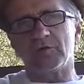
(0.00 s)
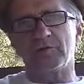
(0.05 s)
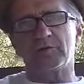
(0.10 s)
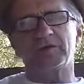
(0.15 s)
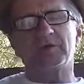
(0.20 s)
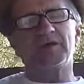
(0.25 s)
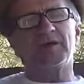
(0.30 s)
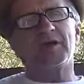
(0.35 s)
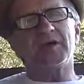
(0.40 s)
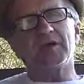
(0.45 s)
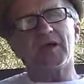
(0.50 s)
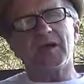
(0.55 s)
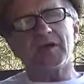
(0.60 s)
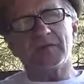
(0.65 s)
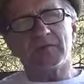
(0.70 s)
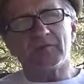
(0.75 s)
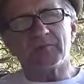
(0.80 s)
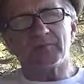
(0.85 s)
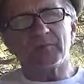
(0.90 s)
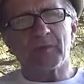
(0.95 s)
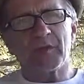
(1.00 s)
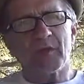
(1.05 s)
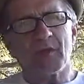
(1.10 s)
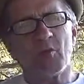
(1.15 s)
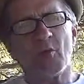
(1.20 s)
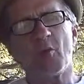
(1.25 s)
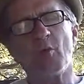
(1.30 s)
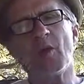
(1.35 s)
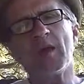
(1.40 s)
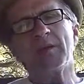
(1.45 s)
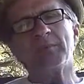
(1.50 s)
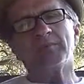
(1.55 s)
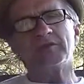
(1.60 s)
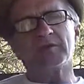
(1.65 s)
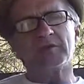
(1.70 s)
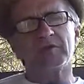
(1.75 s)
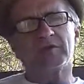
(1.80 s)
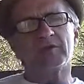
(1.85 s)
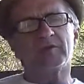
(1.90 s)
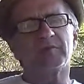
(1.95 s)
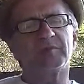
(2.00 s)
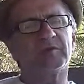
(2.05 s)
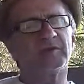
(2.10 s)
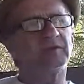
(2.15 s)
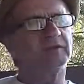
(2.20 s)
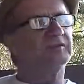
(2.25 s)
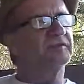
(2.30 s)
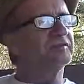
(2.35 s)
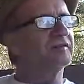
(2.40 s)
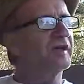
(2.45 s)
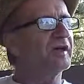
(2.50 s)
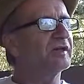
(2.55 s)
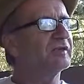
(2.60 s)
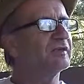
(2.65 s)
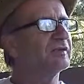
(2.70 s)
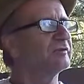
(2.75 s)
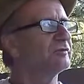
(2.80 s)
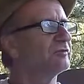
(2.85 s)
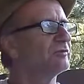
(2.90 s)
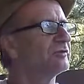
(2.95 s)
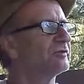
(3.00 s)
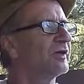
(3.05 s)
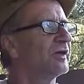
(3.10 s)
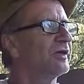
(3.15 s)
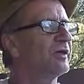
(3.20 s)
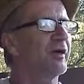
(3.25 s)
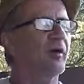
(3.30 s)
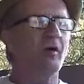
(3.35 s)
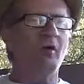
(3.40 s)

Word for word: But then I kind of wept a little bit inside because it was like,